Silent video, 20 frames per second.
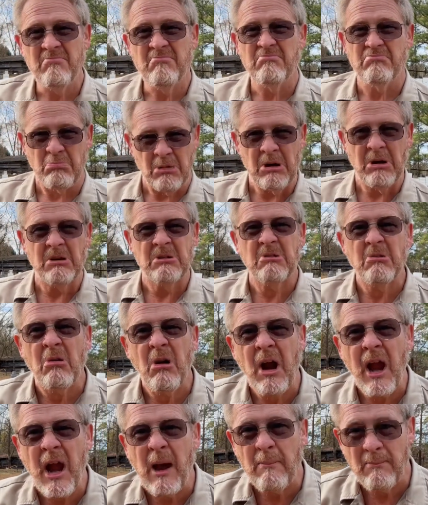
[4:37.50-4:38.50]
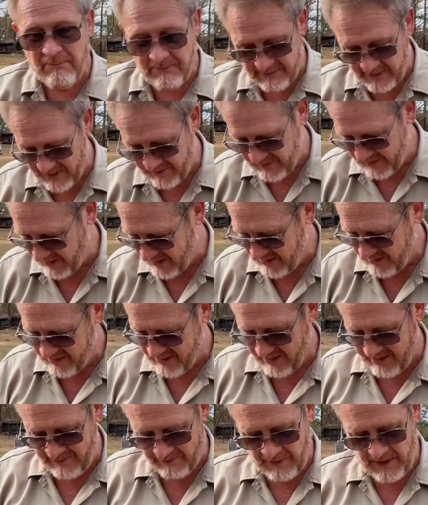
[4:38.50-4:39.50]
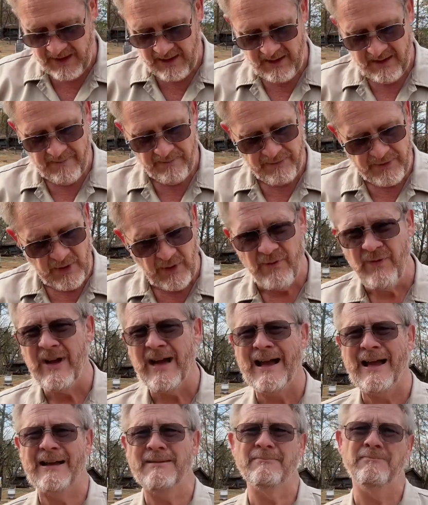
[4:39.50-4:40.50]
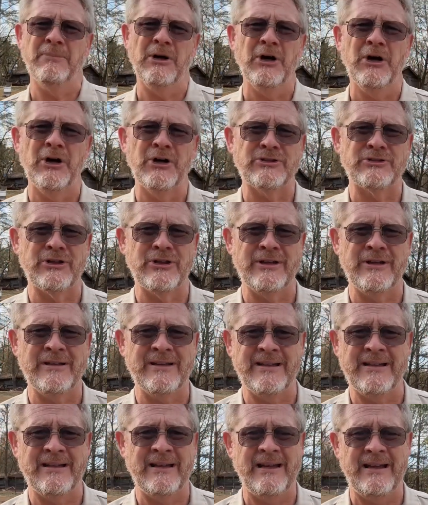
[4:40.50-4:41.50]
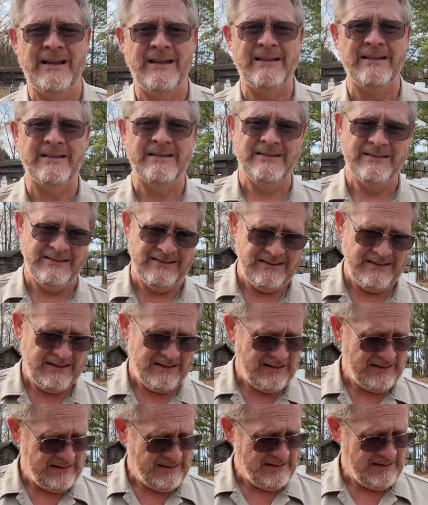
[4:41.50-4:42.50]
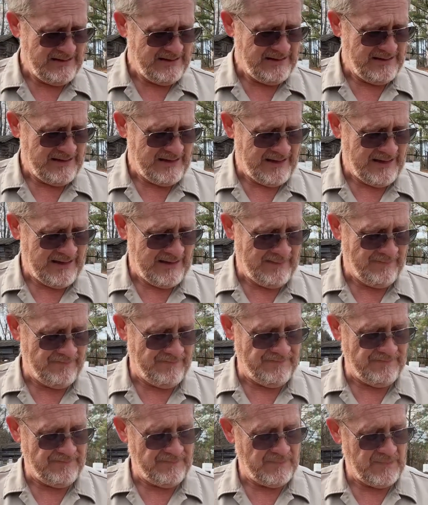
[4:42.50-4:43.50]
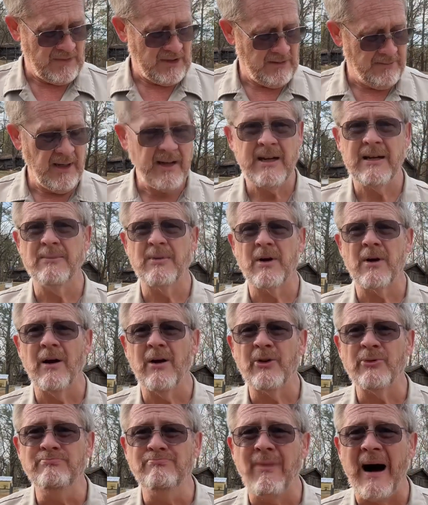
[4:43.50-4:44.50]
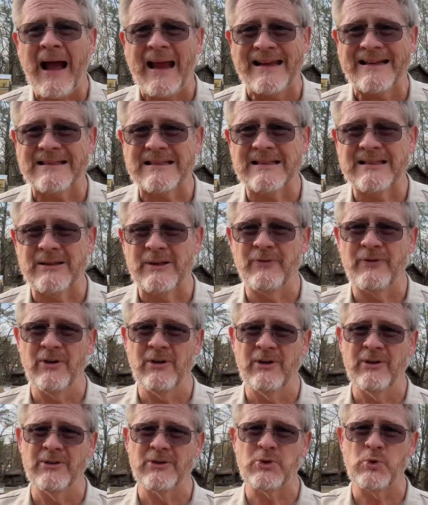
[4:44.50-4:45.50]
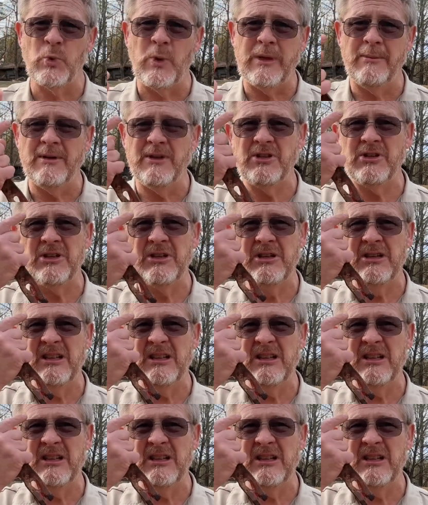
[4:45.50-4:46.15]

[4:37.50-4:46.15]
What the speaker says: bird crap and everything else in it. You'll find bugs that didn't get ate, and you may come across mites. So if you're a little squeamish,